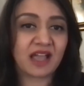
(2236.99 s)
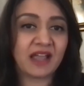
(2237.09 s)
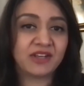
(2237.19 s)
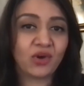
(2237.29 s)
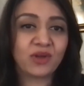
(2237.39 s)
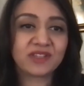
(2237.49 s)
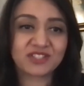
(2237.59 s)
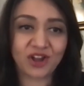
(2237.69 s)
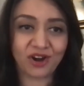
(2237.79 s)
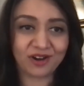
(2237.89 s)
I know
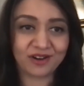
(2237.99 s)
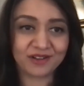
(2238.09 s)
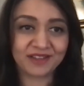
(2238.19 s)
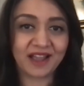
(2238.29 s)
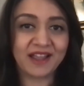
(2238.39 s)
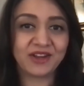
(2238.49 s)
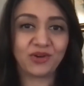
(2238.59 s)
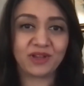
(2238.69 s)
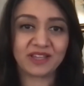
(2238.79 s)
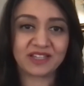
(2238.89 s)
it's hard. I
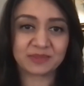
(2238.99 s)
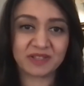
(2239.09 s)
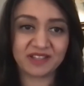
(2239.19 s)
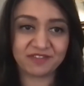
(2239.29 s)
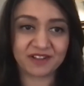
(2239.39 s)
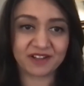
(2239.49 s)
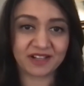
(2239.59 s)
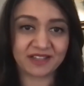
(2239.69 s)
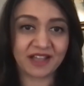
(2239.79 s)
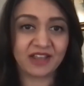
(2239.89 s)
know it has been
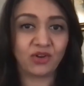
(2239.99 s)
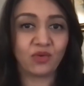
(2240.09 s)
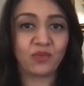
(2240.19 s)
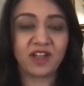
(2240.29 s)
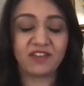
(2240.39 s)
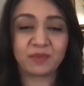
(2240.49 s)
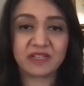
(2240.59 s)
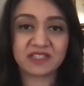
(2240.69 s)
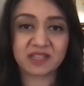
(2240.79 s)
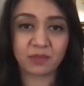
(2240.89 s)
difficult. I know we have been
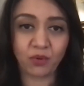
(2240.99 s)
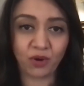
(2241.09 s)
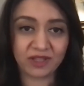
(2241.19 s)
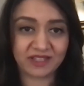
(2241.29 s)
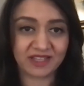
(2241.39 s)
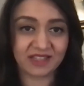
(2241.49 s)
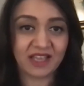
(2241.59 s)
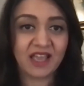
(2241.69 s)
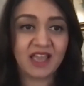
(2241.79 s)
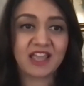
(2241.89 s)
disappointed,
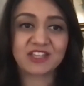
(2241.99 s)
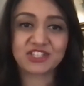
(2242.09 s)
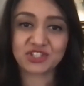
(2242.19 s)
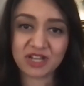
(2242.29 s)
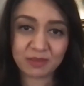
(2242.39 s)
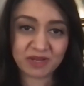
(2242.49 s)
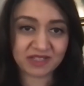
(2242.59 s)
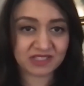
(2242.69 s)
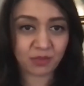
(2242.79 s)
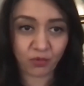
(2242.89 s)
extremely
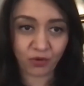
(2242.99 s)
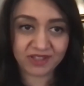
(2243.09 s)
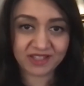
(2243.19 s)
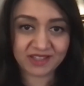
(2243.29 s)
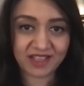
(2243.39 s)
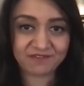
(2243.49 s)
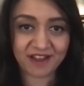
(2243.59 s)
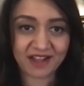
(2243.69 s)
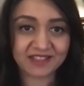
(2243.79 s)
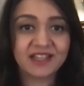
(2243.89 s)
disappointed, in fact.